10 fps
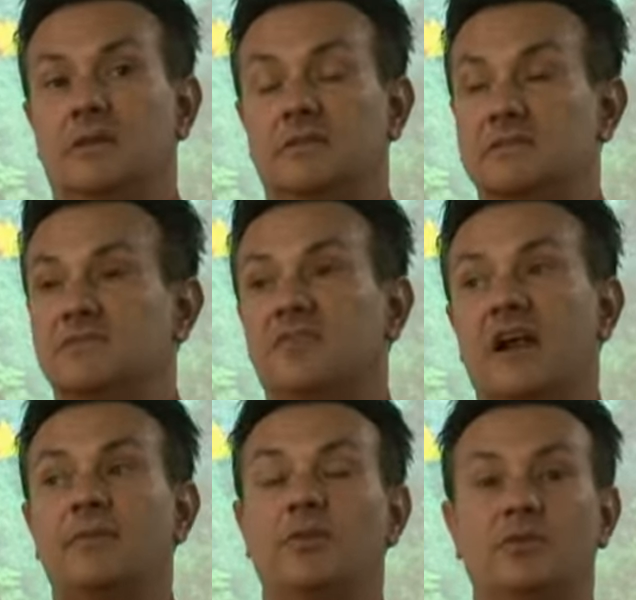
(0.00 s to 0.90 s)
this
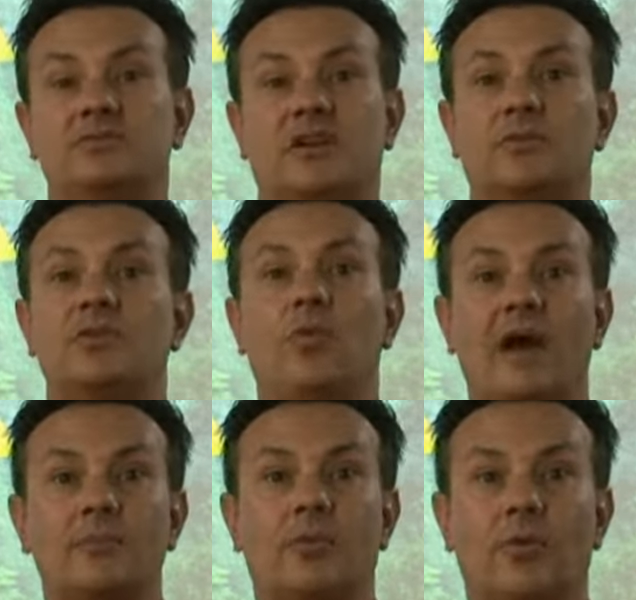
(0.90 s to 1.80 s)
environment where we started with a
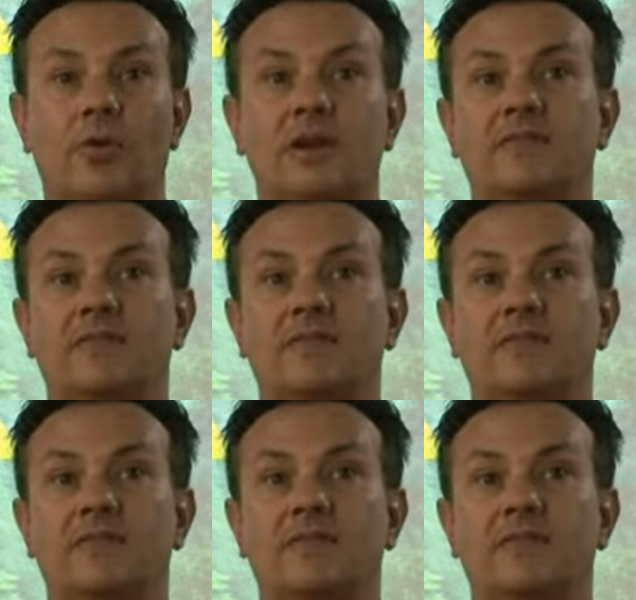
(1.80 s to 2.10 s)
whiteboard,